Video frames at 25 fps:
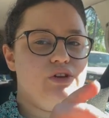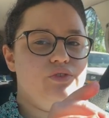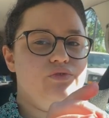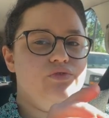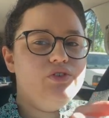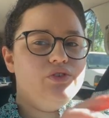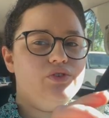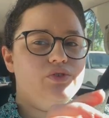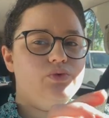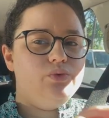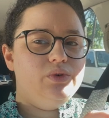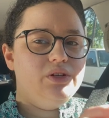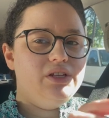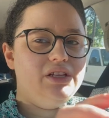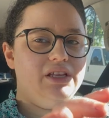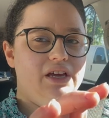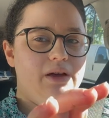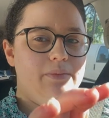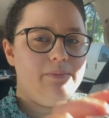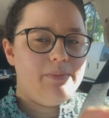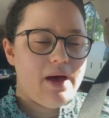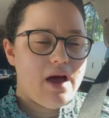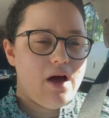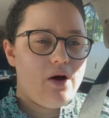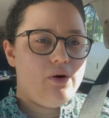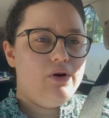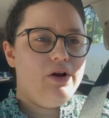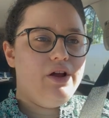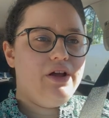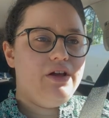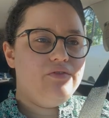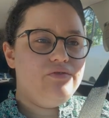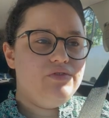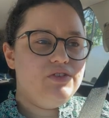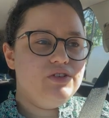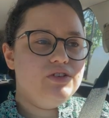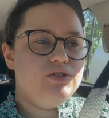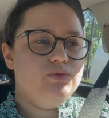It feels really empowering.
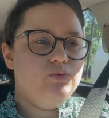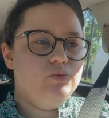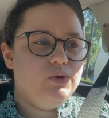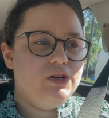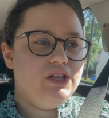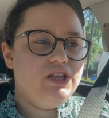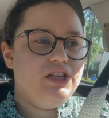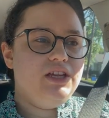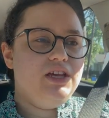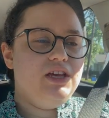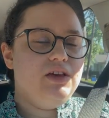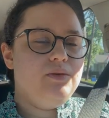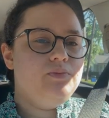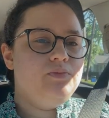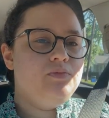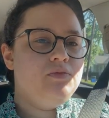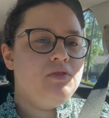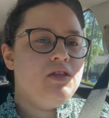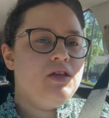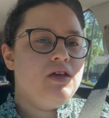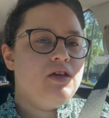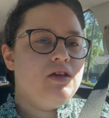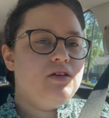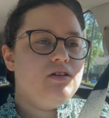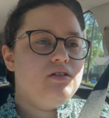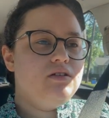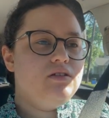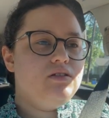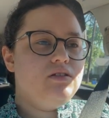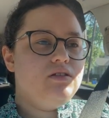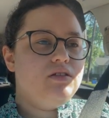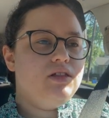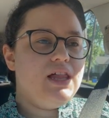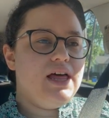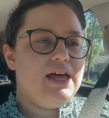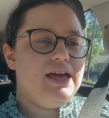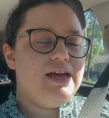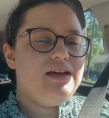It feels really
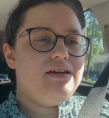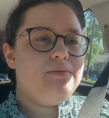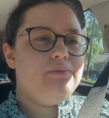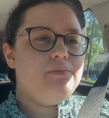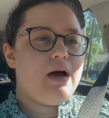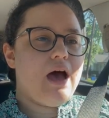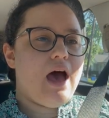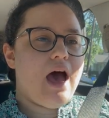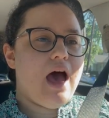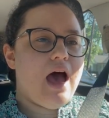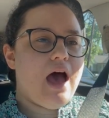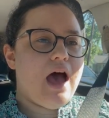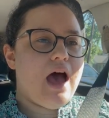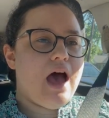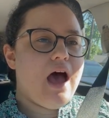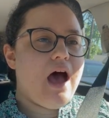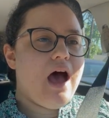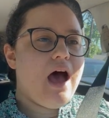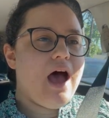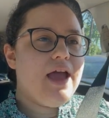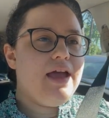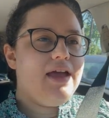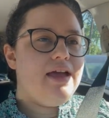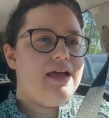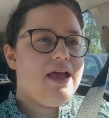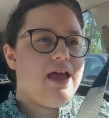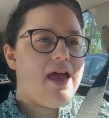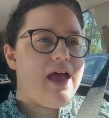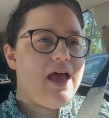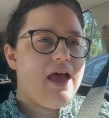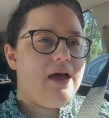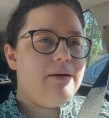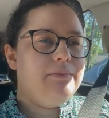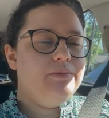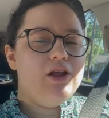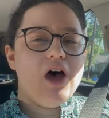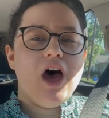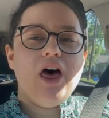like I
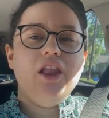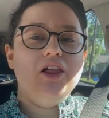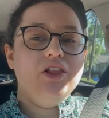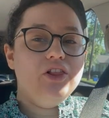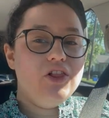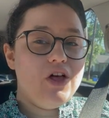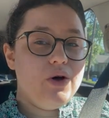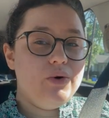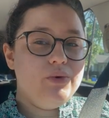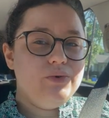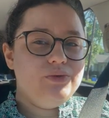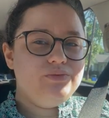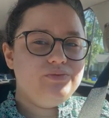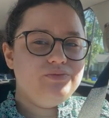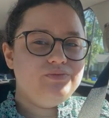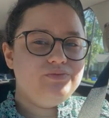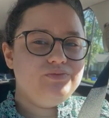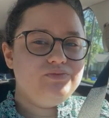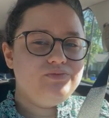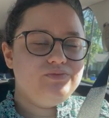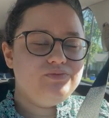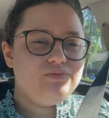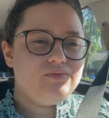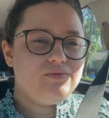am not alone.